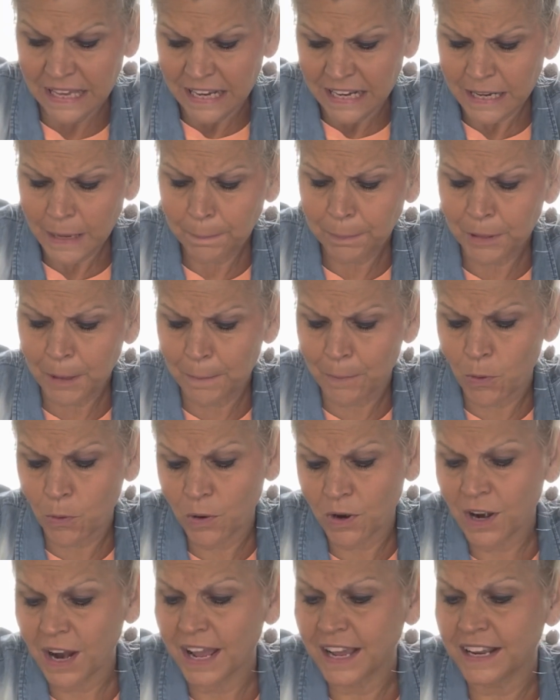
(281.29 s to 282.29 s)
Couple of more
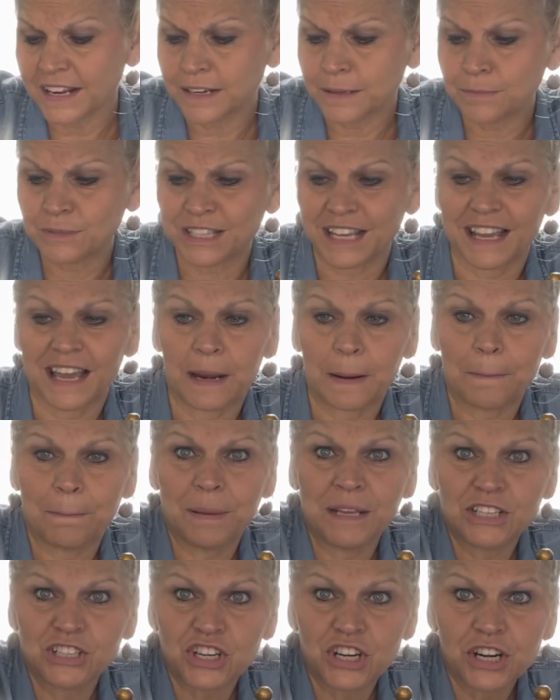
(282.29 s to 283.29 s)
items. I got a
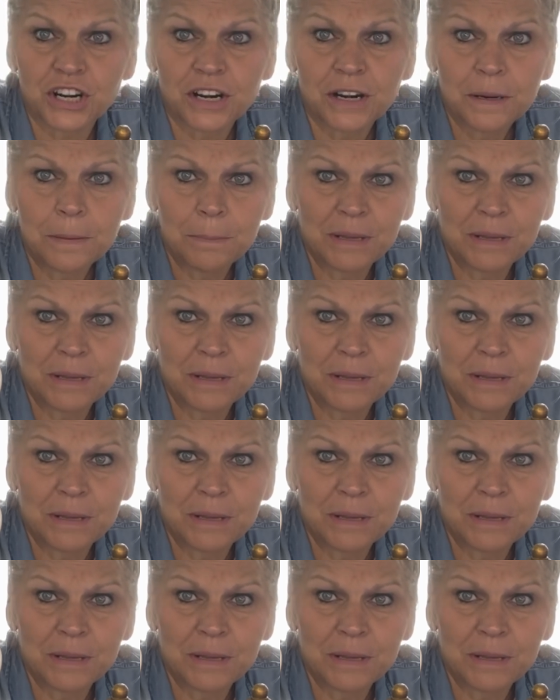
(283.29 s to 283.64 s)
pitcher.